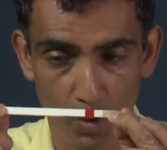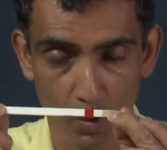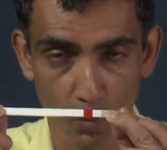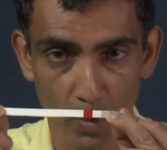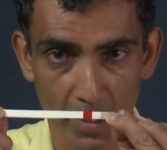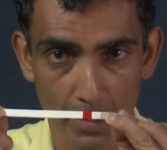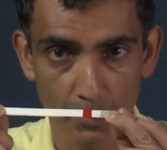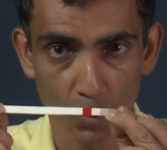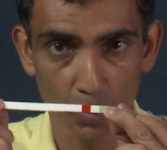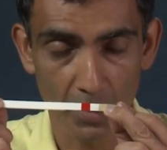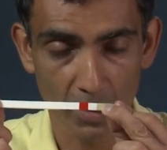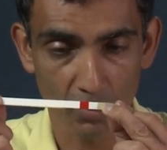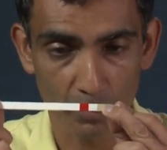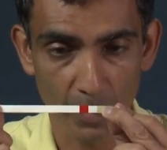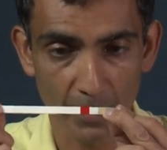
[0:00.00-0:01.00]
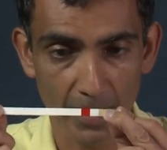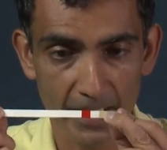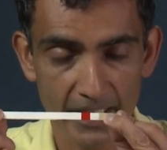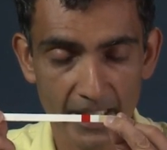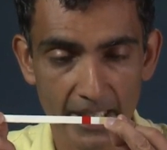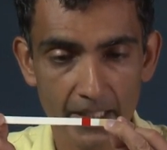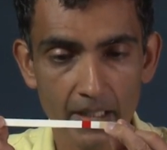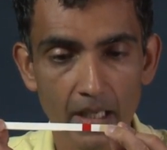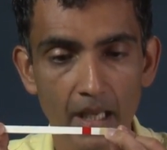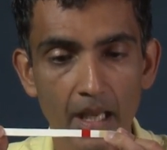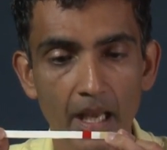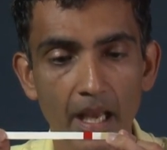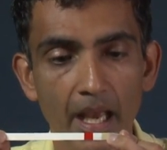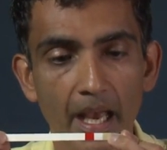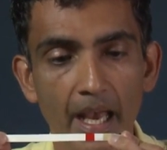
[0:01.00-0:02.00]
where I'm holding it with my right hand,
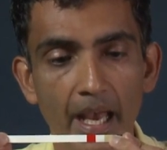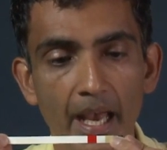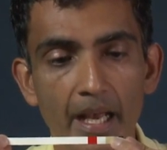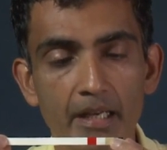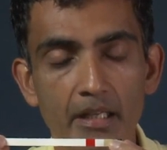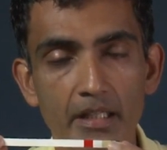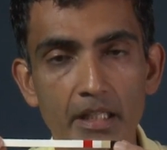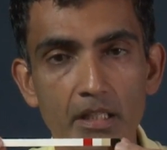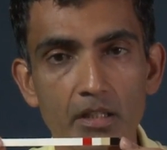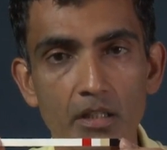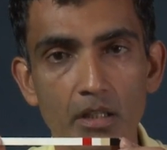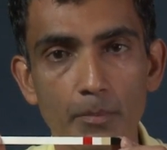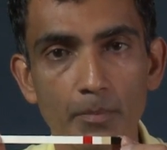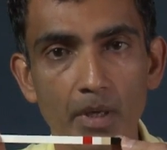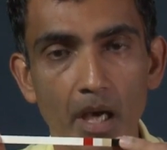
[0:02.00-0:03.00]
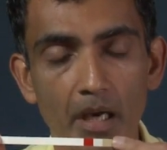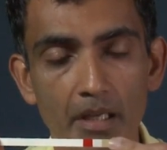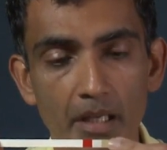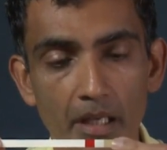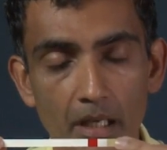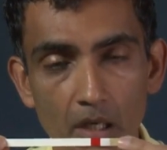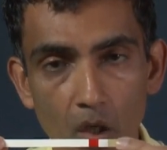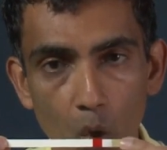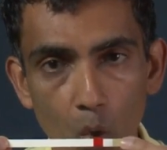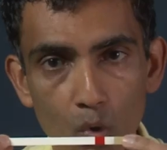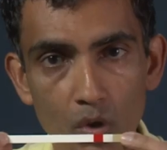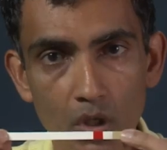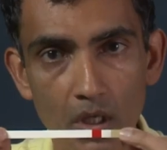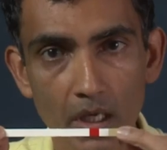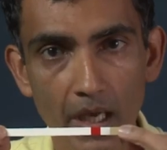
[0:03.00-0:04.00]
and either apply a
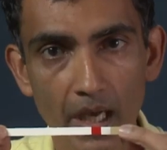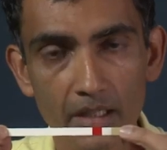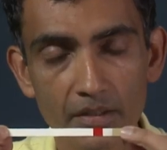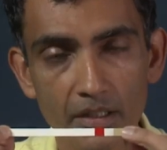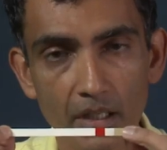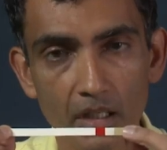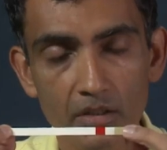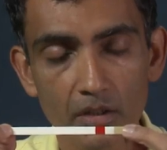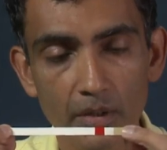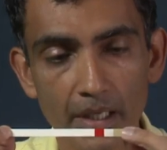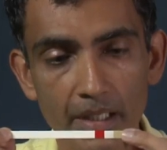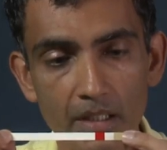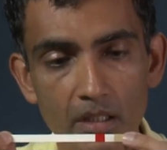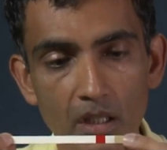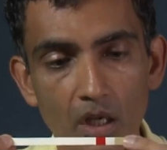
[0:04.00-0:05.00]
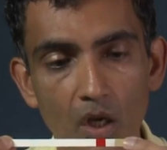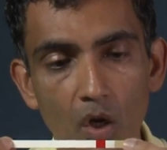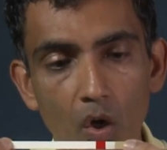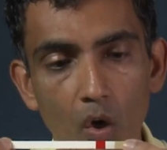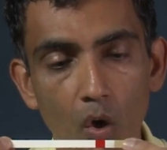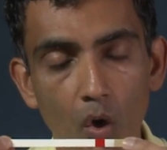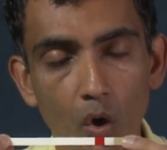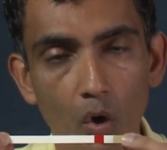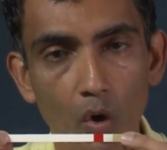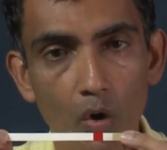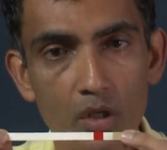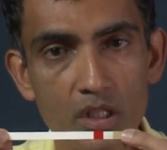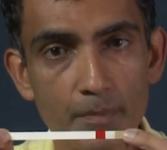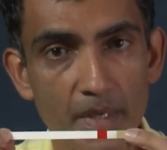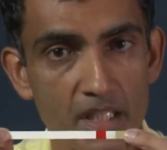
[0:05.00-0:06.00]
load at the other end or
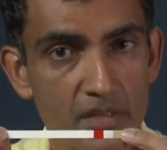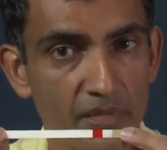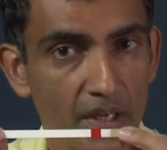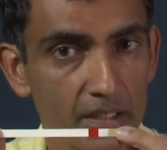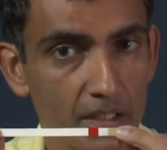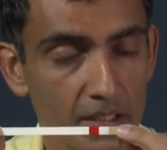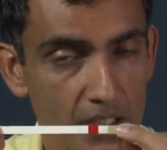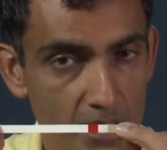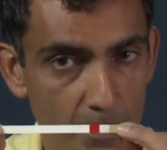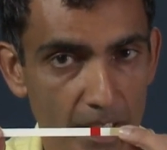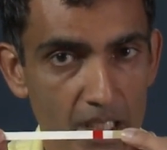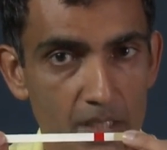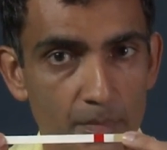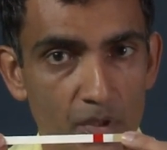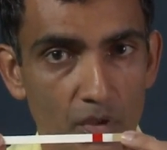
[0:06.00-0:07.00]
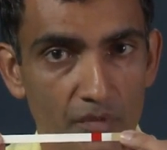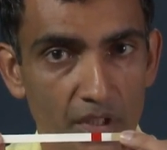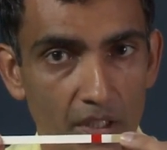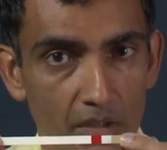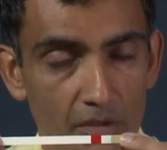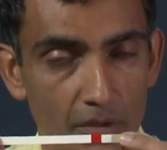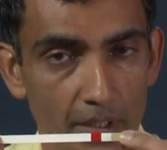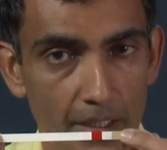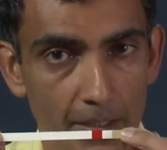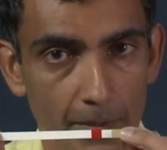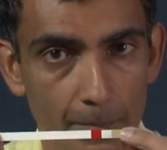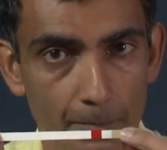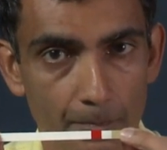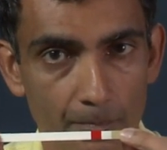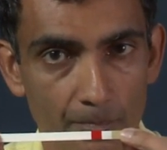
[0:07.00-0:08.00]
specify the displacement of the other end.
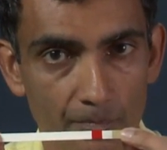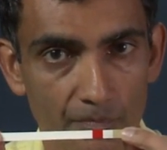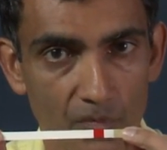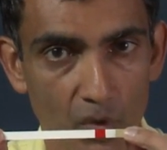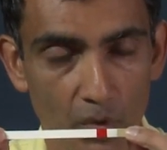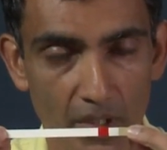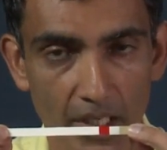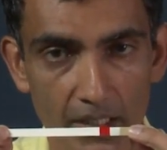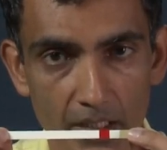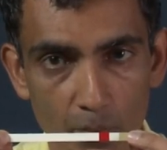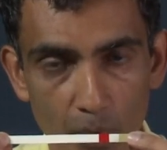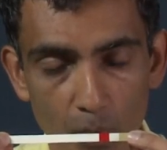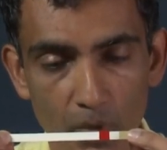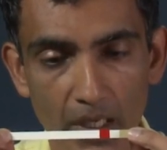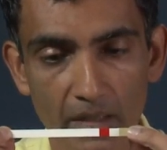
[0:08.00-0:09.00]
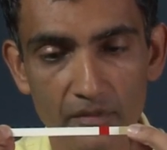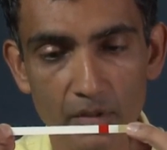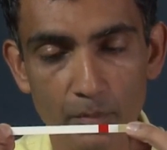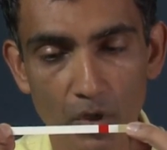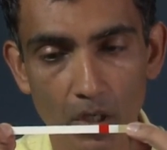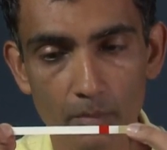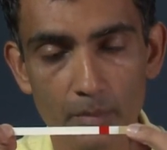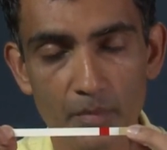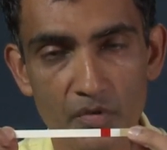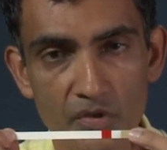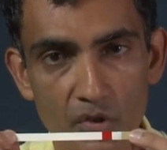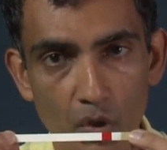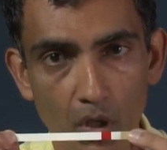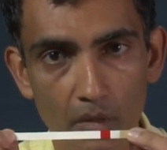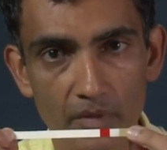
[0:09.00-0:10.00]
Okay, and then we would have the problem of
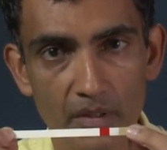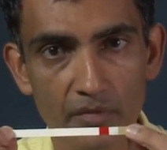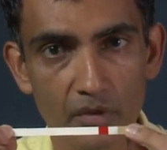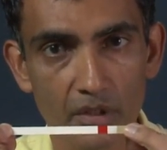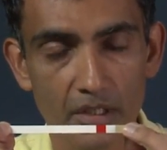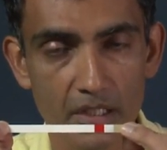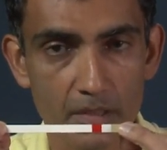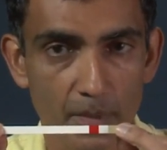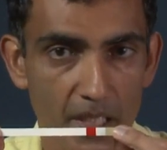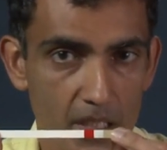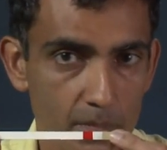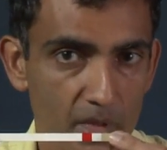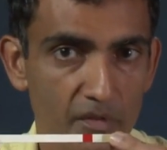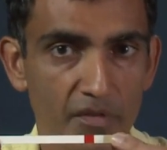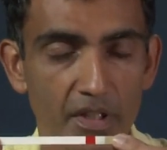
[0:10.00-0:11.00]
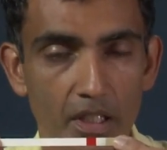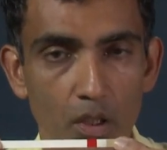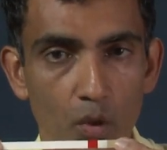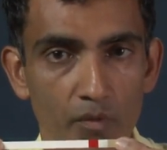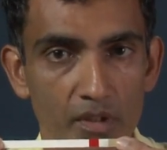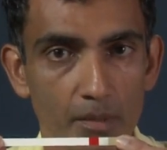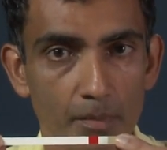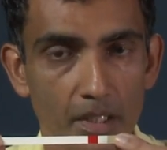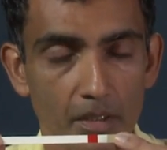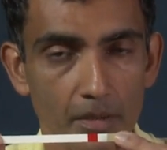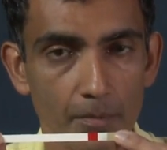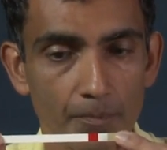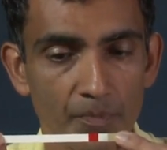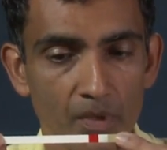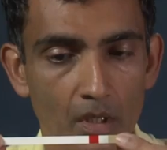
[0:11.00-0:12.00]
solving for the displacement field over the bar.
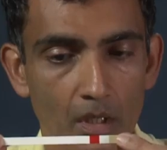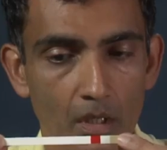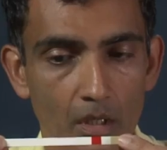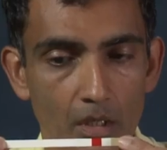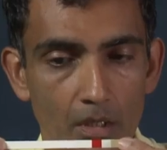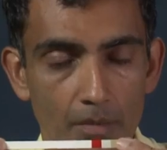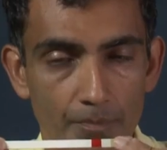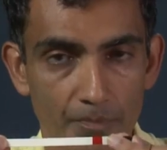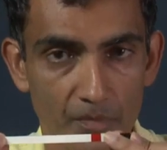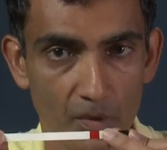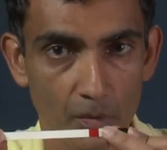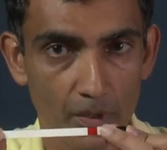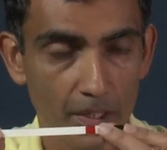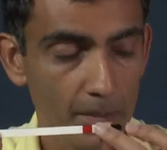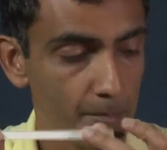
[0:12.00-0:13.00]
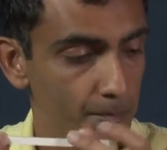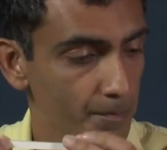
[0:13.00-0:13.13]
Okay,